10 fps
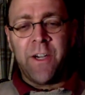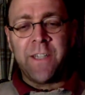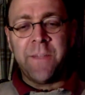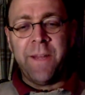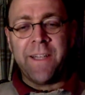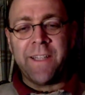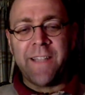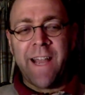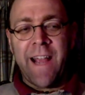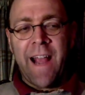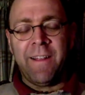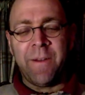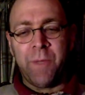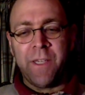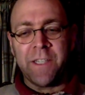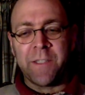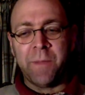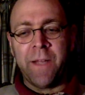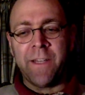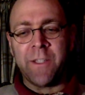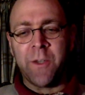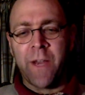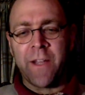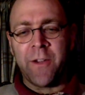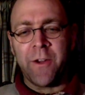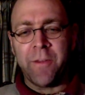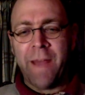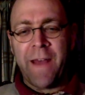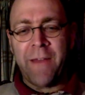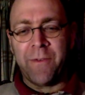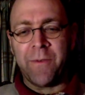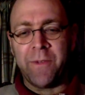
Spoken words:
turning to me to say, "Alan, please explain this so I can go to the bathroom."